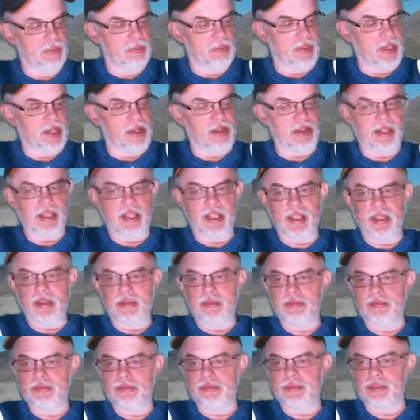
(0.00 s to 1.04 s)
Apparently
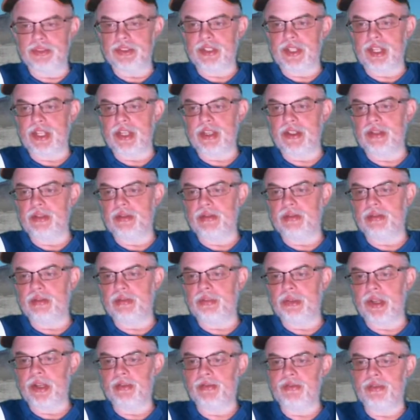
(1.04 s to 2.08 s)
he was thinking
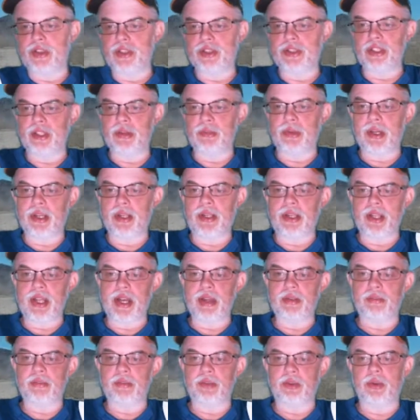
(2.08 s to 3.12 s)
by fixing my
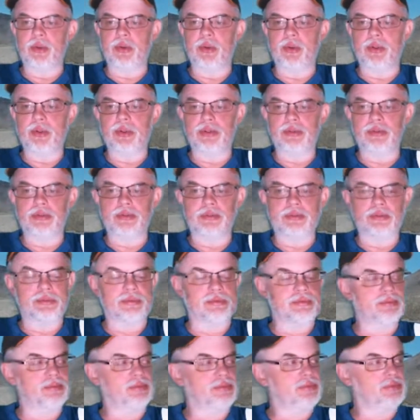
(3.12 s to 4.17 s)
lawnmower
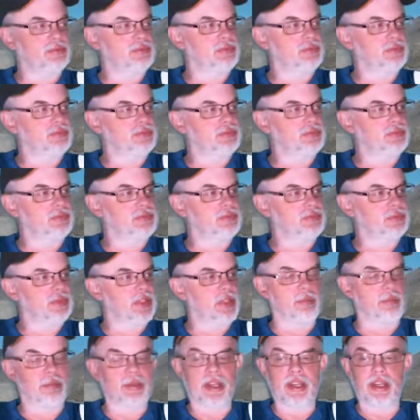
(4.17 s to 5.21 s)

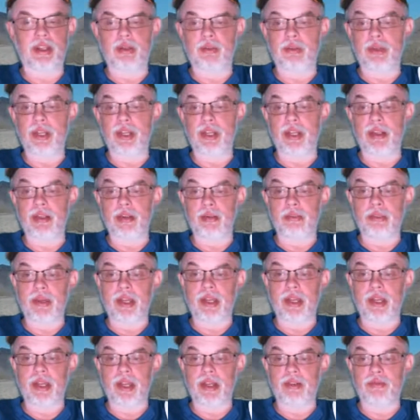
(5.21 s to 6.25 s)
and bringing a weed eater
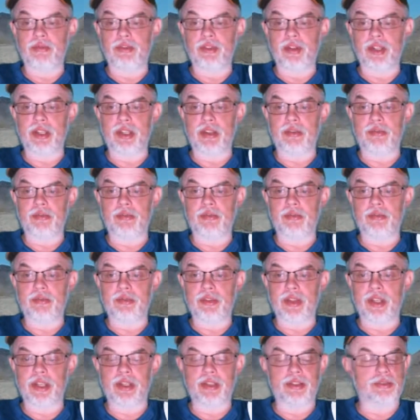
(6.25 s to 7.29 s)
back, I'd forgive
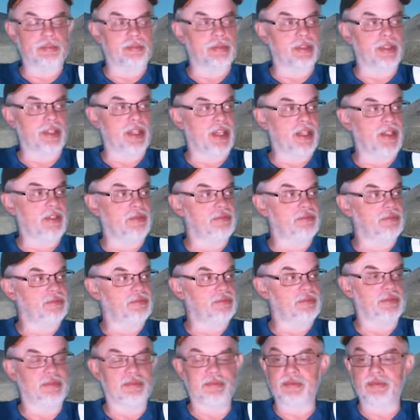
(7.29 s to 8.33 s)
things. But hey,
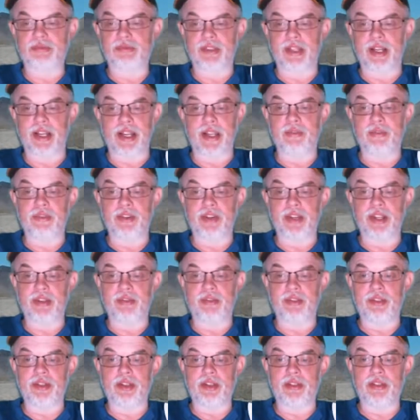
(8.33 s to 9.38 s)
I ain't
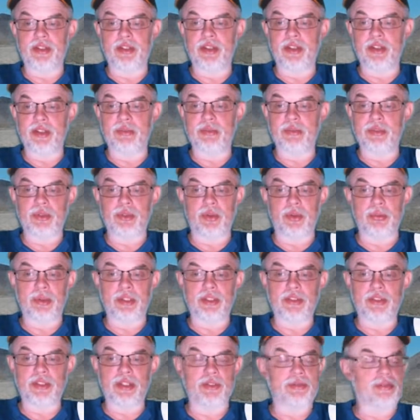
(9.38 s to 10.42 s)
forgiving nothing. You come stole my
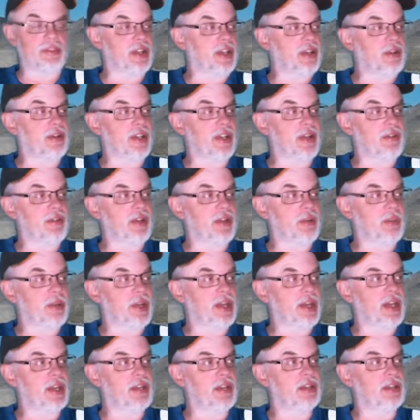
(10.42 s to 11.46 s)
stuff and I don't have it all
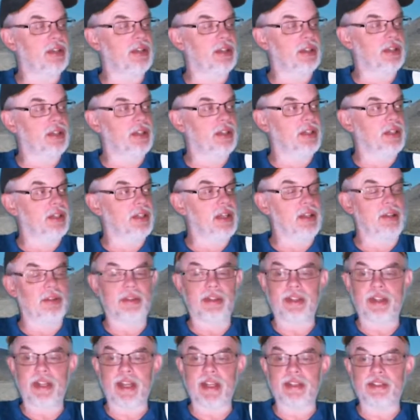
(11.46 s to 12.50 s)
back. Not
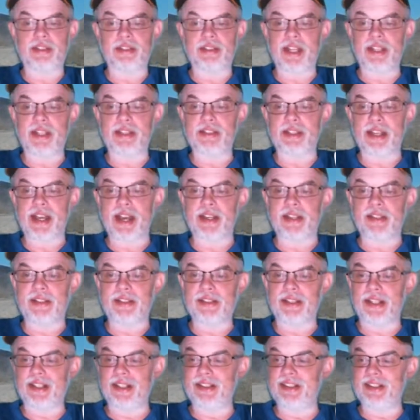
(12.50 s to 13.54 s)
only that, state's got
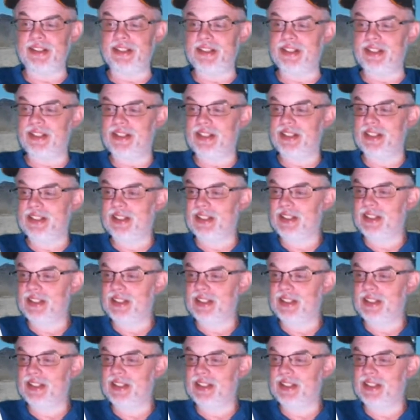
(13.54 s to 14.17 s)
it.